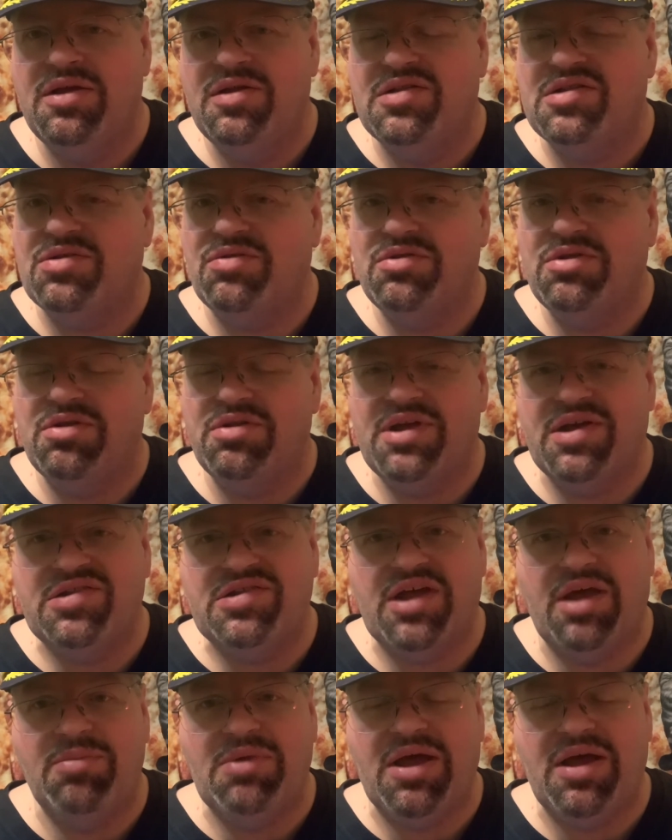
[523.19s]
So until next
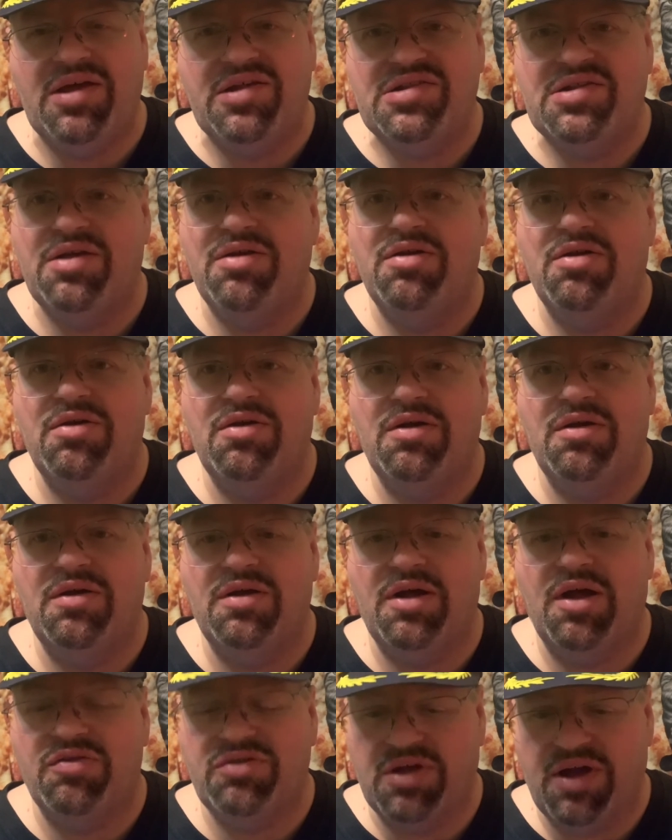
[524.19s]
time, guys,
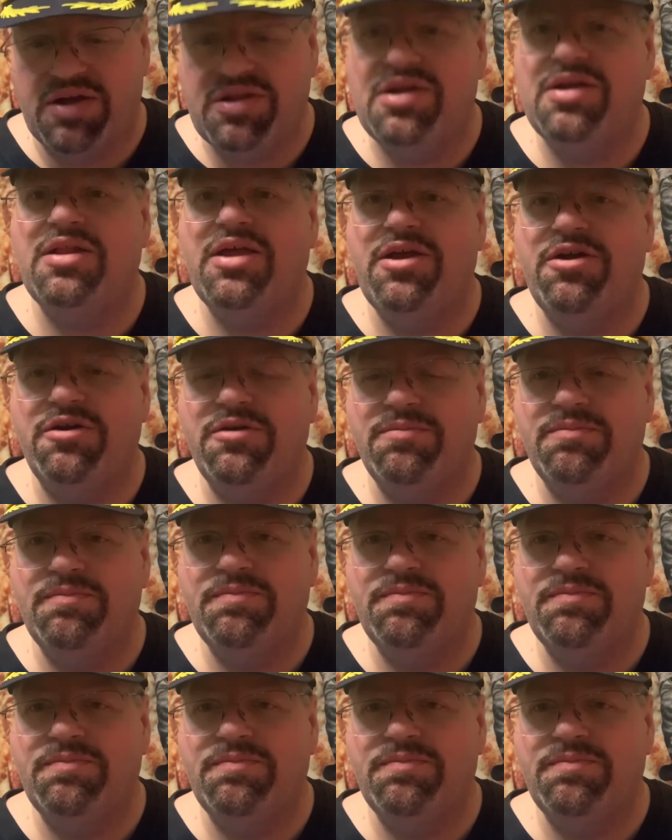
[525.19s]
I'll talk to you later.